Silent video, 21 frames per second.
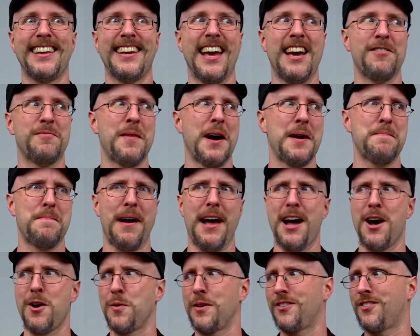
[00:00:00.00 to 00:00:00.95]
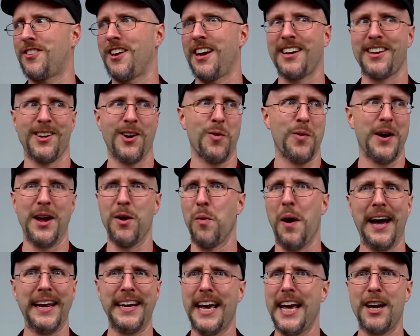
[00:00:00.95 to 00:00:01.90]
and have my powers taken away.
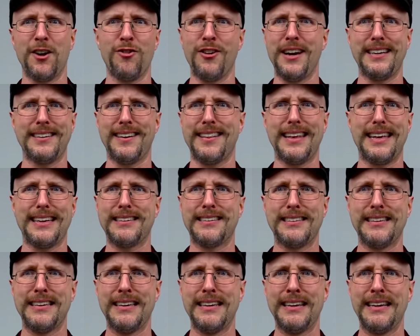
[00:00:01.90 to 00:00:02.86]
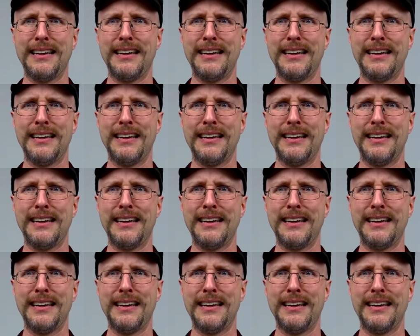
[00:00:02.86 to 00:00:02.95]
Why did I agree to this?